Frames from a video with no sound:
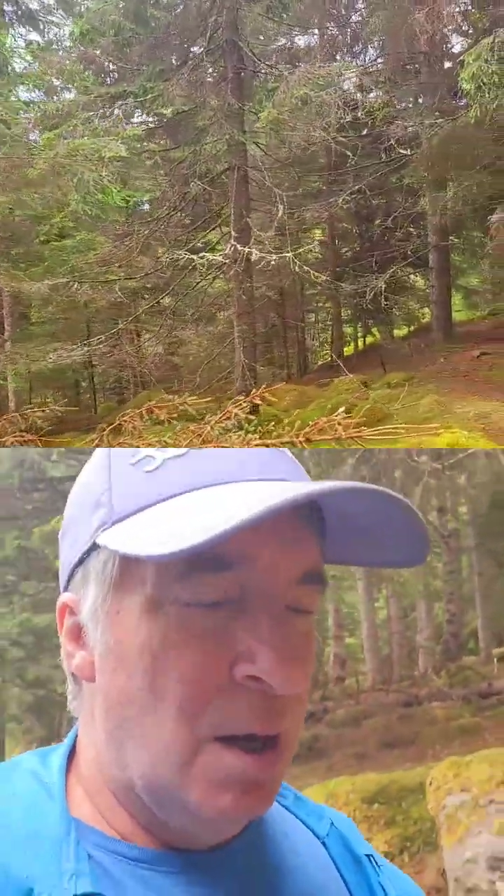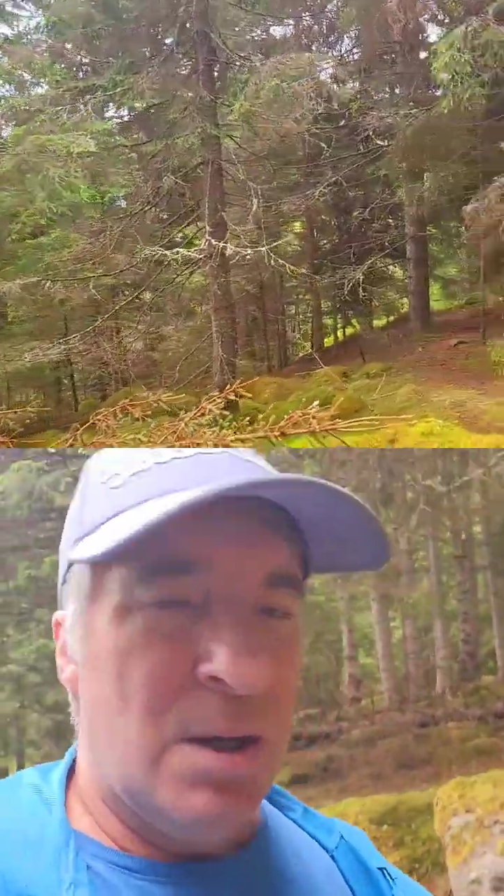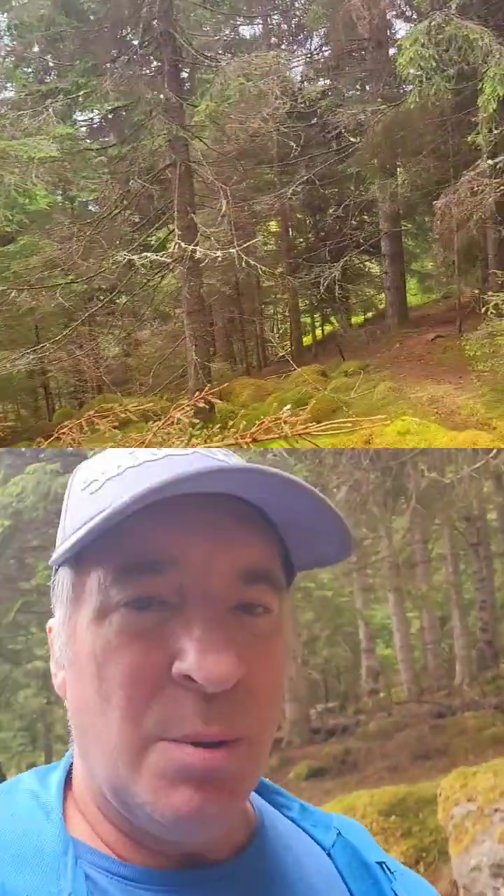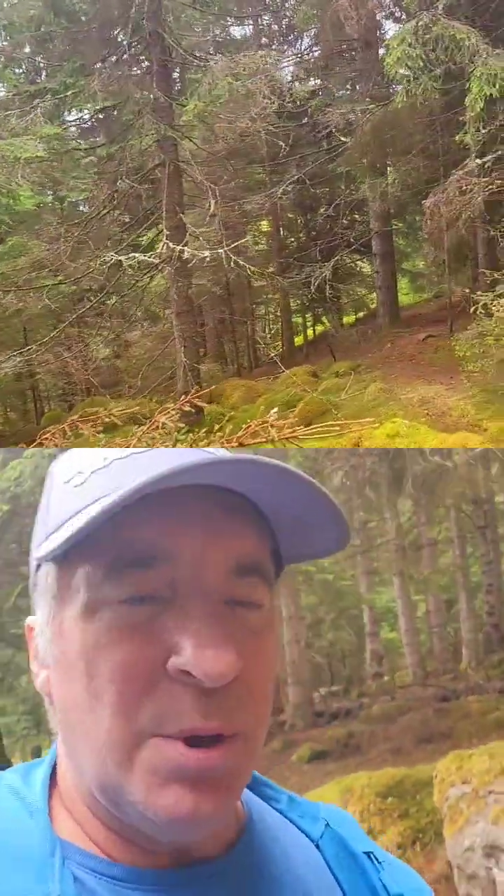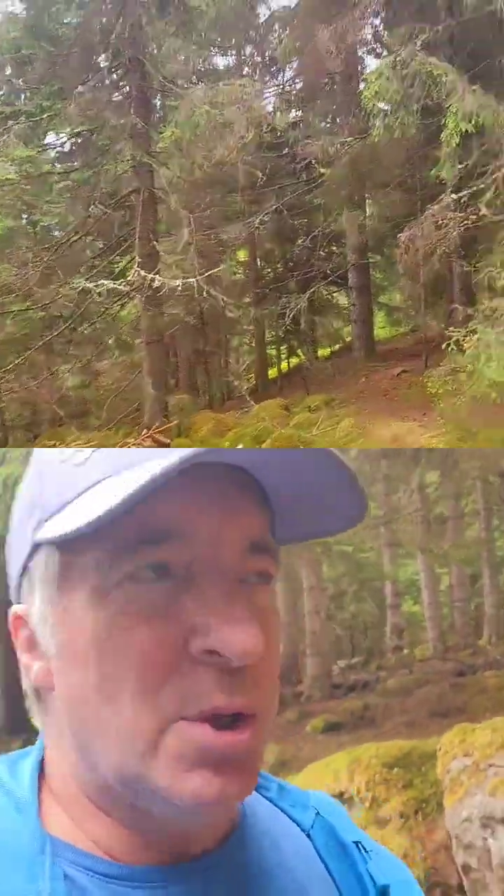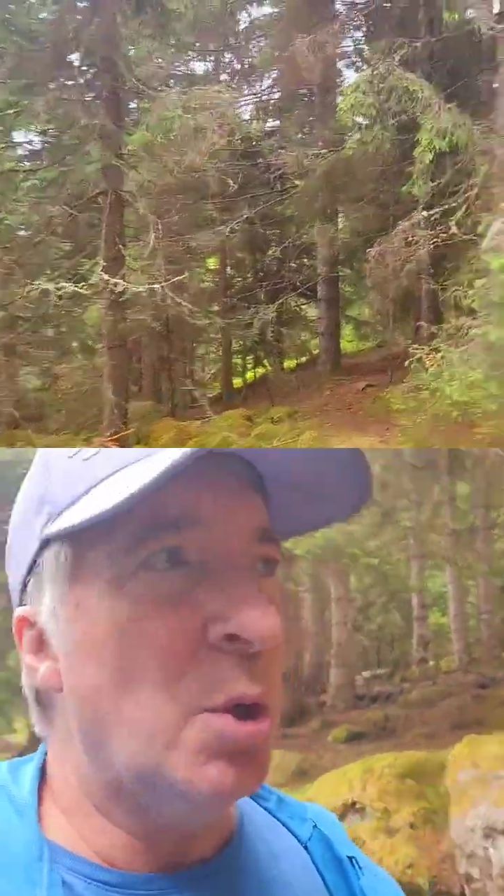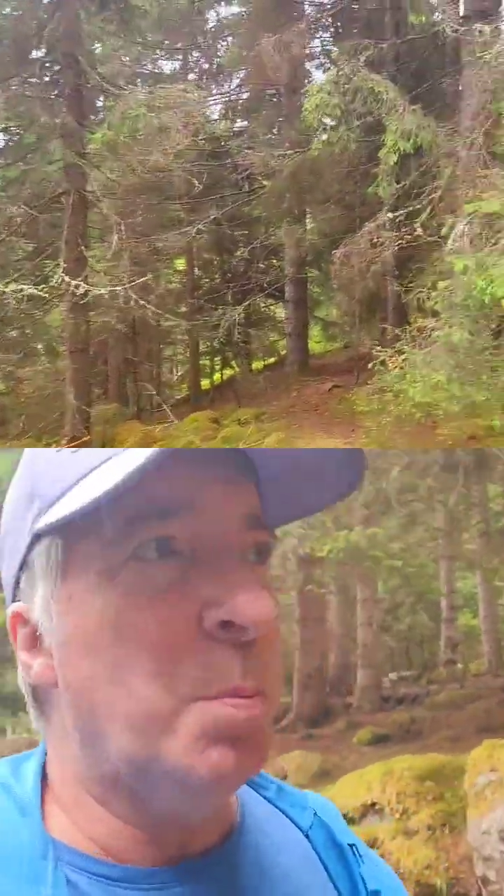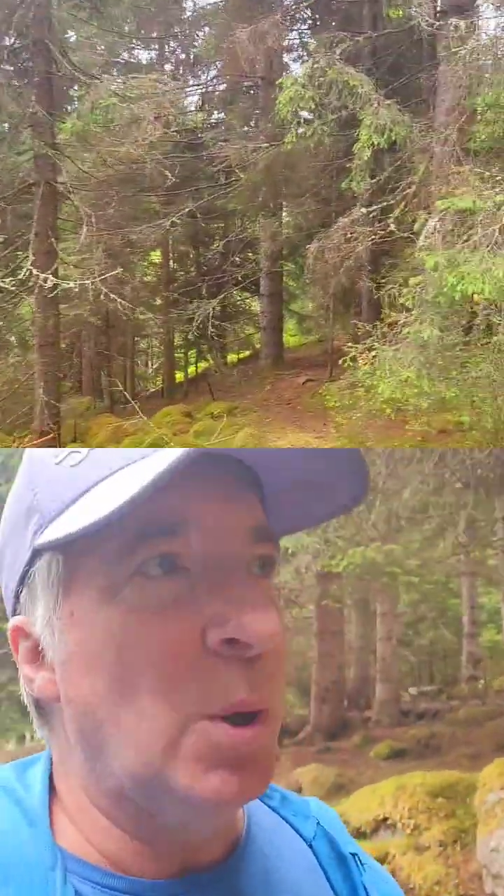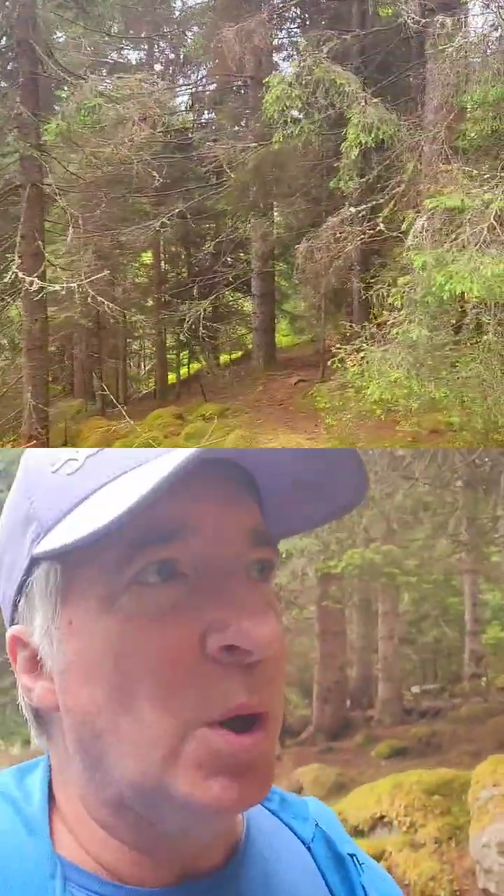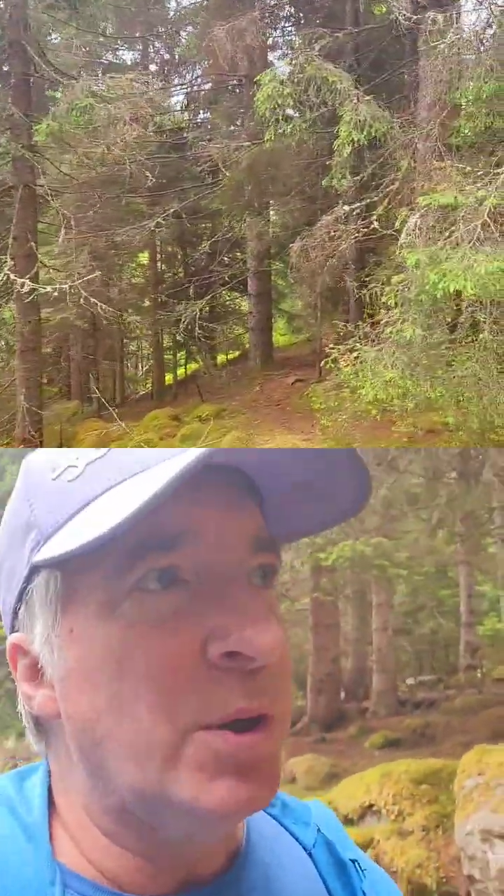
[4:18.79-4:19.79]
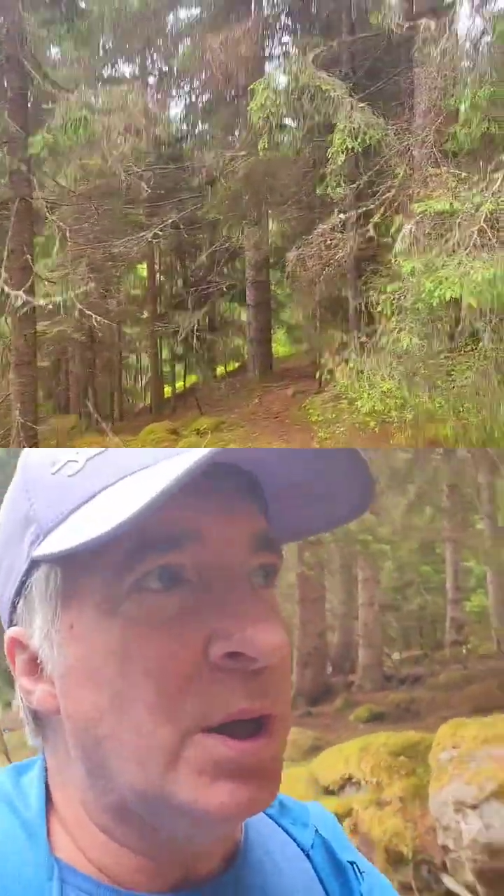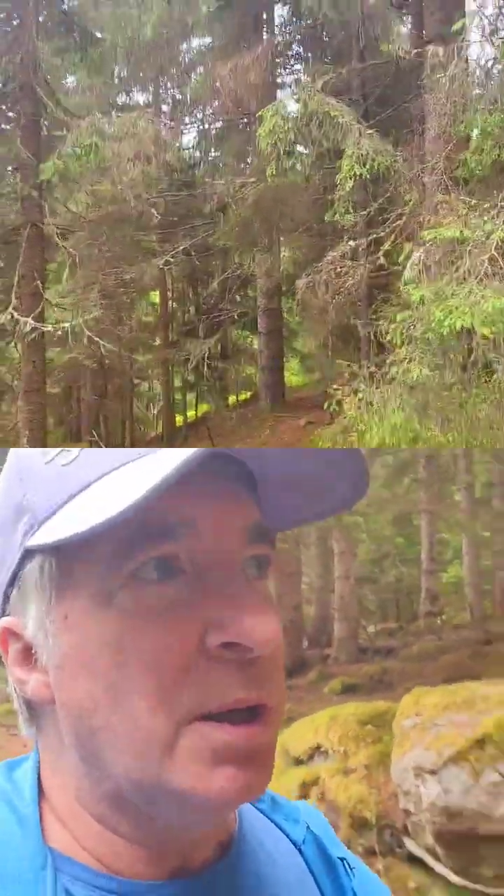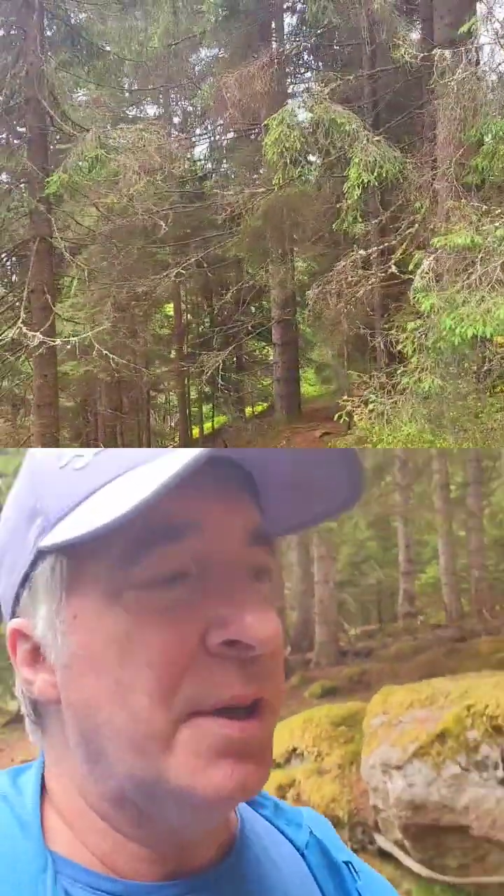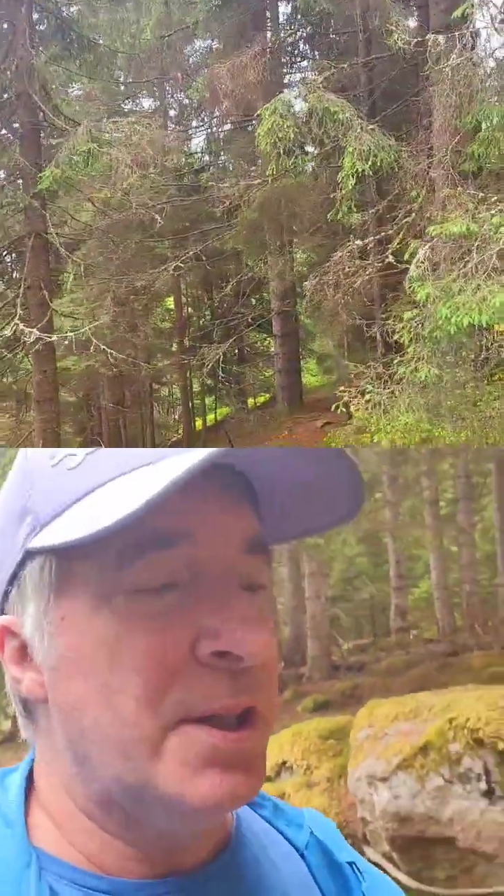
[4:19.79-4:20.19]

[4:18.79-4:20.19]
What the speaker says: So he took blood, they